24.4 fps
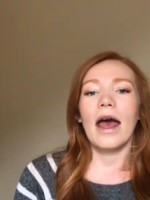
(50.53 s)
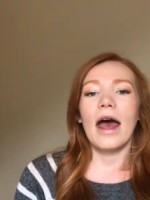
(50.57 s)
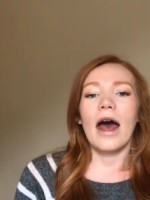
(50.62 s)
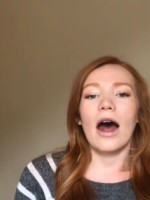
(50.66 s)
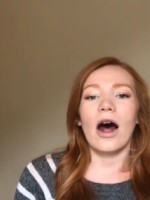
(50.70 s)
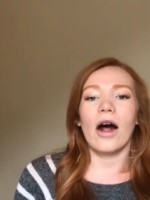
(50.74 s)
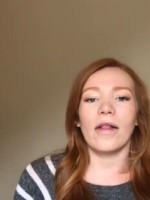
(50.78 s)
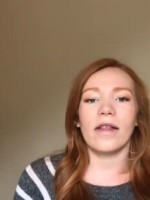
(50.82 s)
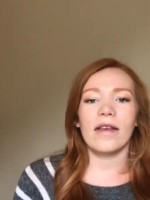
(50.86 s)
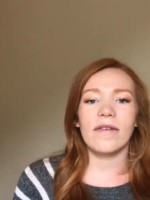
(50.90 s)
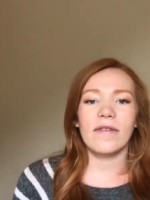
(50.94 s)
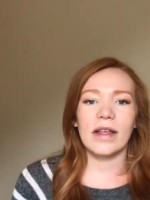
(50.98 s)

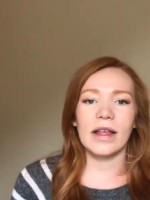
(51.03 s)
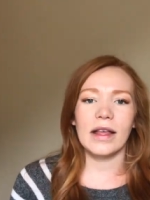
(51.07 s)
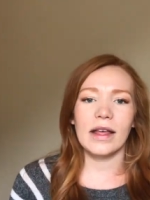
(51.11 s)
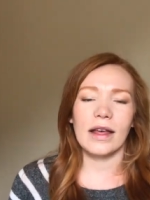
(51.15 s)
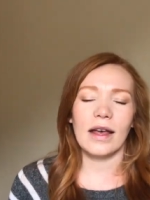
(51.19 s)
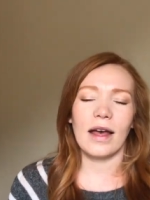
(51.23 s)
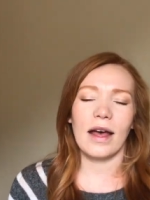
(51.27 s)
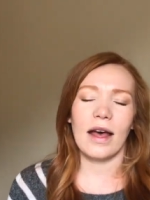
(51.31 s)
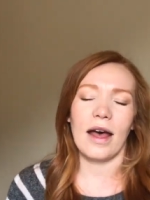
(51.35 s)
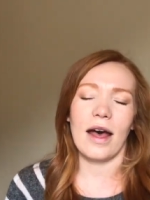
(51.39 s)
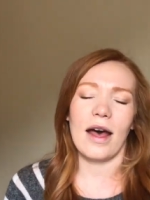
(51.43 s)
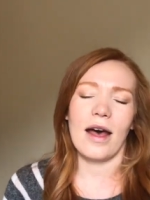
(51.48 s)
I'll leave
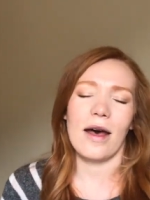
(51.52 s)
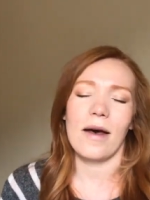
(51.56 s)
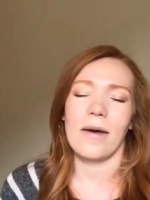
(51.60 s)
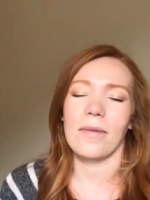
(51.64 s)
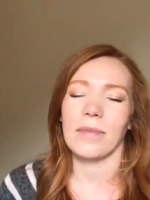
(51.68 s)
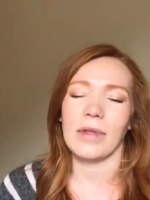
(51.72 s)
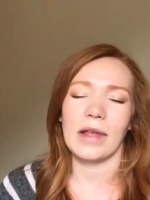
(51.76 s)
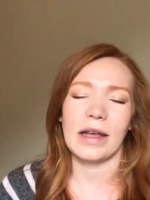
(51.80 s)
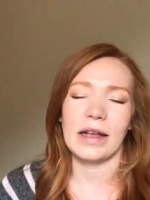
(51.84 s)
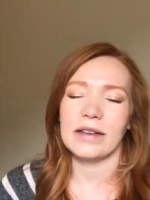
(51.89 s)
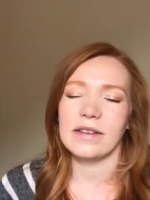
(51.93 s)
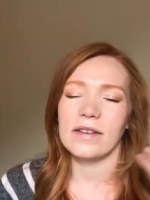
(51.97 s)
it
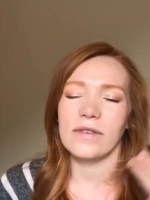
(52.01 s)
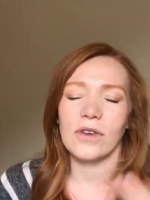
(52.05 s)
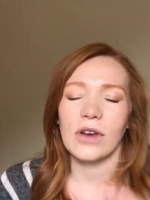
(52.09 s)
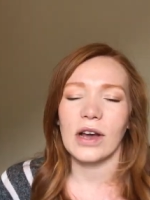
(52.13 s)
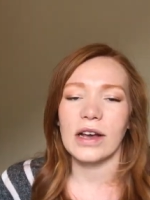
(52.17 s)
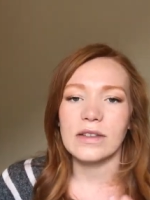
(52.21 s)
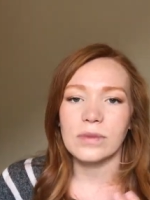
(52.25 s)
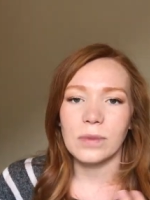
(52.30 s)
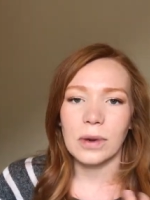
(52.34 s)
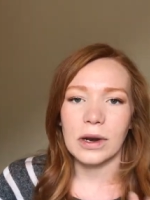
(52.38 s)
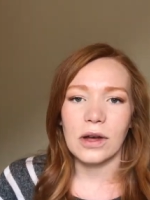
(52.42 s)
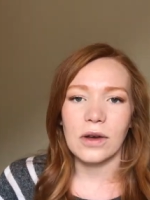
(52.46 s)
um, linked if you
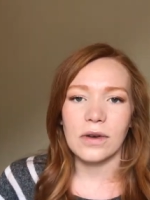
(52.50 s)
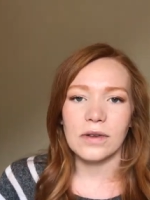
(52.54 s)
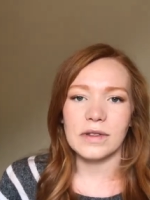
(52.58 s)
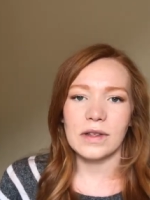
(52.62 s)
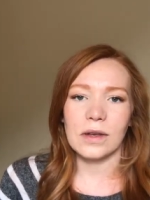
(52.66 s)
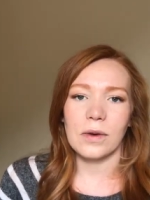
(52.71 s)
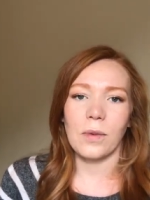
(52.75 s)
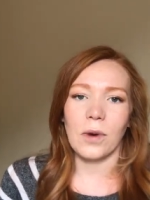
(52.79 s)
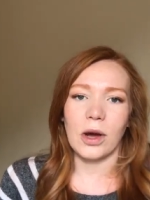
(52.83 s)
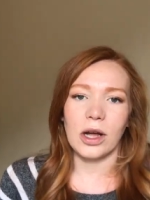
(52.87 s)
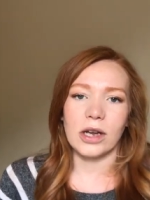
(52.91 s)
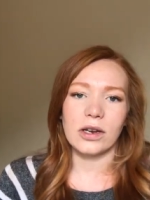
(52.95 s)
guys want to go
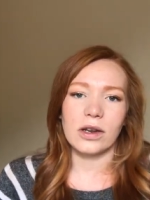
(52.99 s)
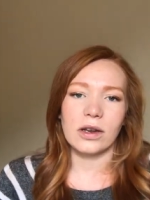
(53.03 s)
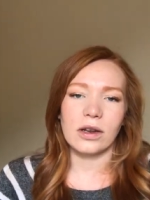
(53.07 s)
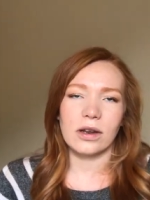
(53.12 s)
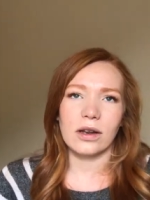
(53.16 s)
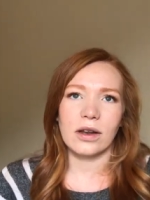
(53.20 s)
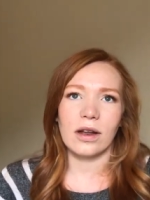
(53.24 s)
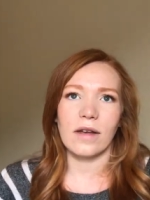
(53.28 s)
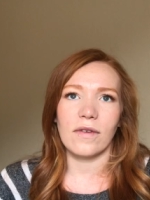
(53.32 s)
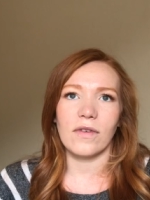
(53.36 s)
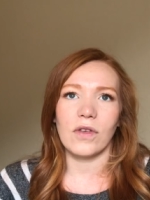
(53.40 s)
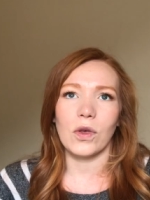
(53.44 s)
see what,
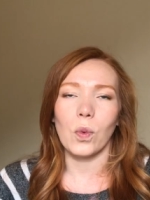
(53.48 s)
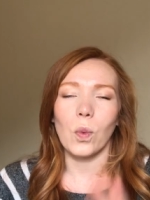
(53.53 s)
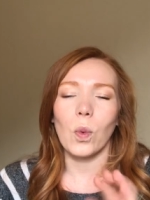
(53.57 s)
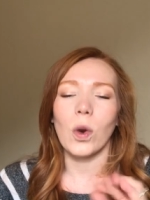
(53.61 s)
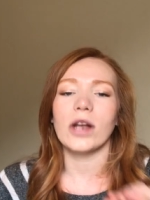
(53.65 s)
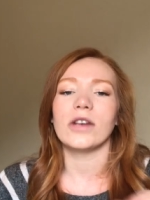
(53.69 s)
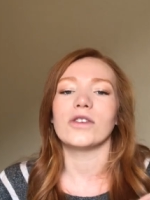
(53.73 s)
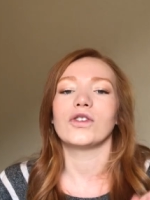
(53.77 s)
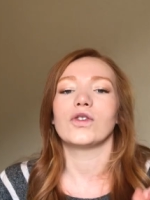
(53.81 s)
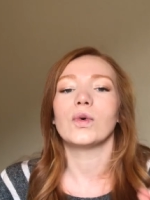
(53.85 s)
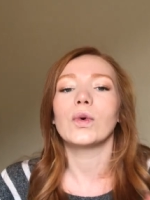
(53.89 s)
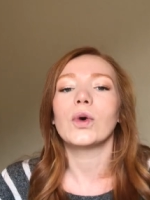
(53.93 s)
if you
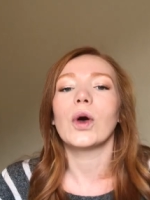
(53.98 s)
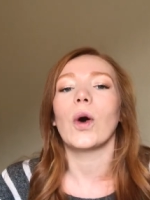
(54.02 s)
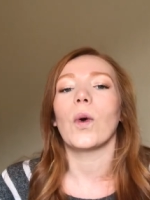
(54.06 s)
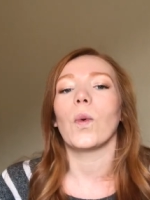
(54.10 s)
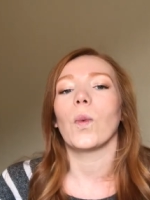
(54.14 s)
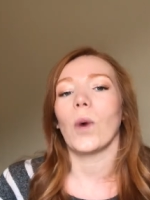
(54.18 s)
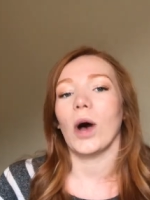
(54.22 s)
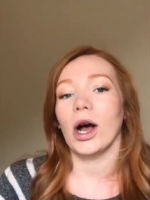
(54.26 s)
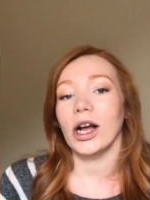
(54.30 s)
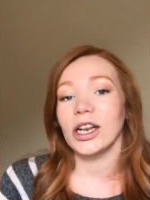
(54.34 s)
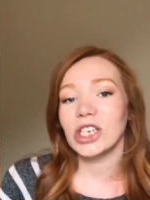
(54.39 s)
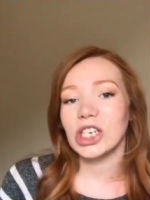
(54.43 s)
want to go
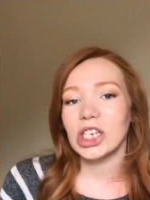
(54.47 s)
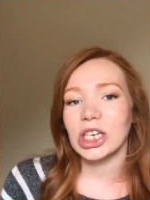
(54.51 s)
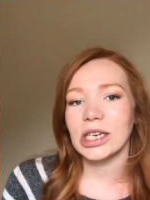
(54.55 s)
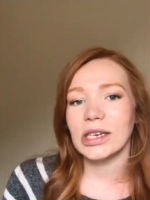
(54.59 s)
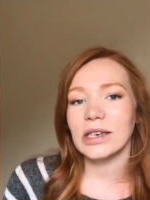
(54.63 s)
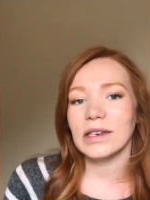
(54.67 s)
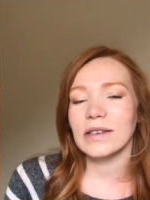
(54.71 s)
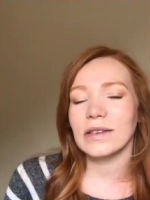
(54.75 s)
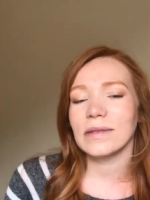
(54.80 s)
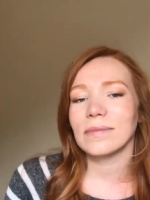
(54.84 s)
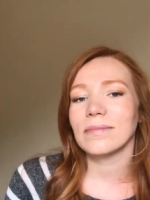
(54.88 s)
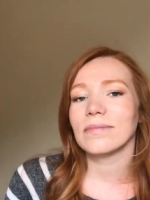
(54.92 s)
watch
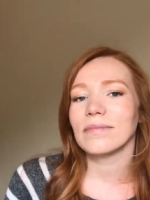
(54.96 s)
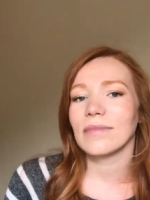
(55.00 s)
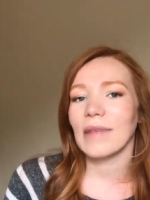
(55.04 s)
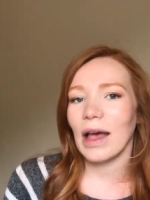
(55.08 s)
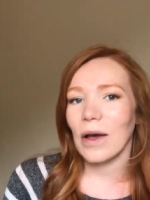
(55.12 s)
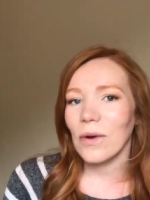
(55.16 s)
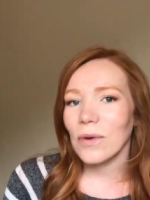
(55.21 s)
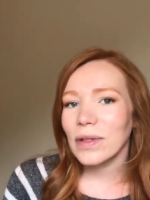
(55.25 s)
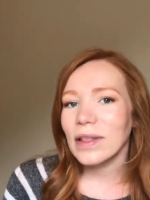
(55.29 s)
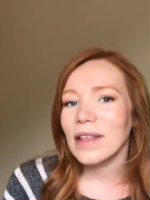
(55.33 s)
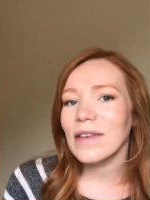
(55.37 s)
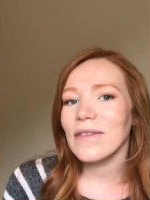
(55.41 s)
it.
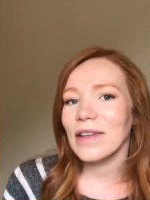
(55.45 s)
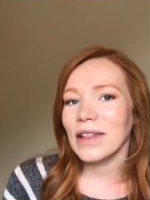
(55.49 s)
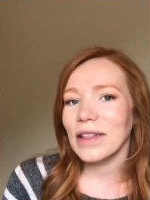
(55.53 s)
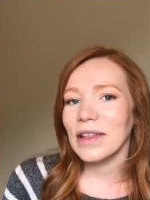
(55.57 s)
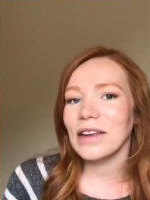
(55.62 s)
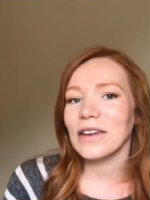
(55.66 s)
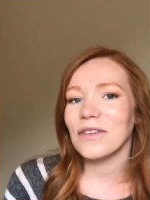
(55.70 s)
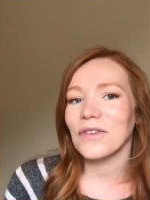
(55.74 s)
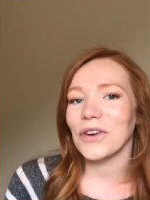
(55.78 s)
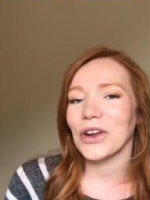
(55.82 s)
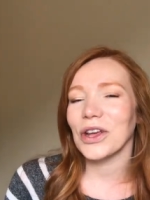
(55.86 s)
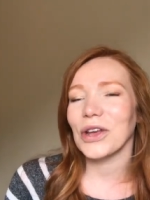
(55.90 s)
I will leave it
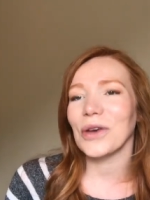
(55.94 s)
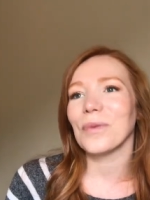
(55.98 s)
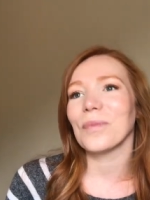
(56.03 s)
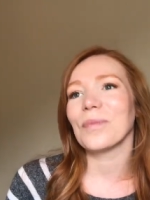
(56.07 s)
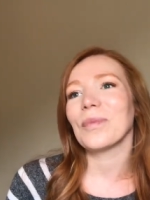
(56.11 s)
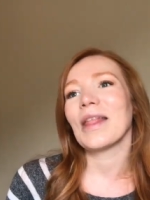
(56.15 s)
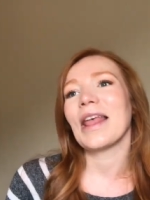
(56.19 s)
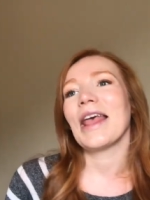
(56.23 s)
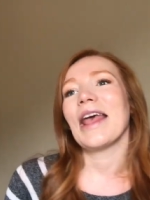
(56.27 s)
linked for you.